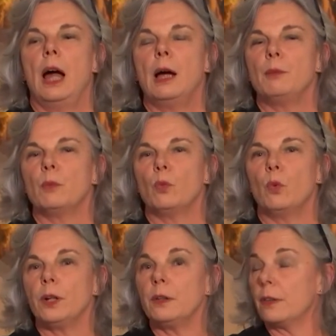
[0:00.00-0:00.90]

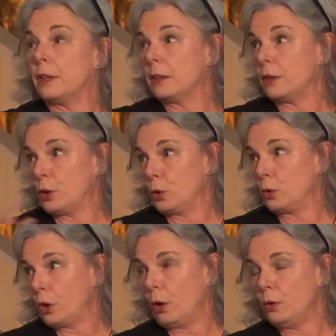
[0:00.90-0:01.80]
One of the things I
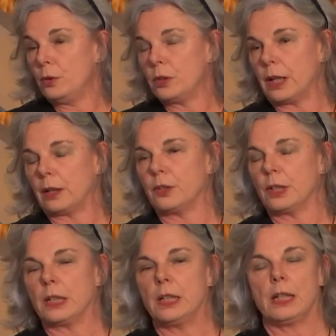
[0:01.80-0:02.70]
should note,
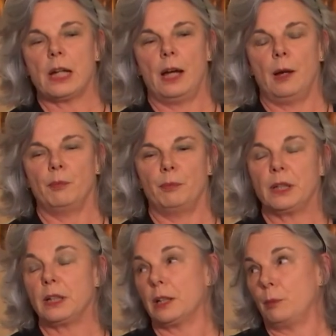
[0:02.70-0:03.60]
actually,
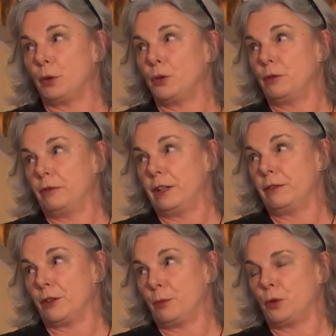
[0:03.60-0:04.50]
picking up on your
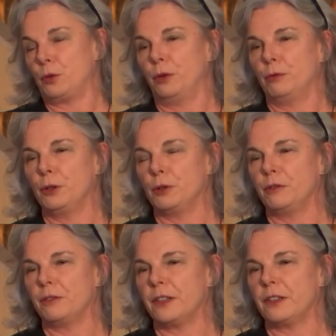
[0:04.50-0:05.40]
favourite spot on the
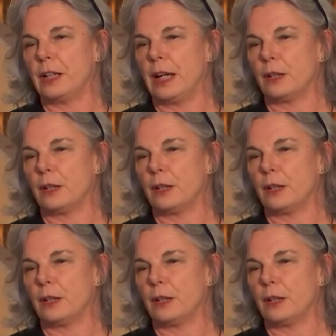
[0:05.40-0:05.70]
roof, is that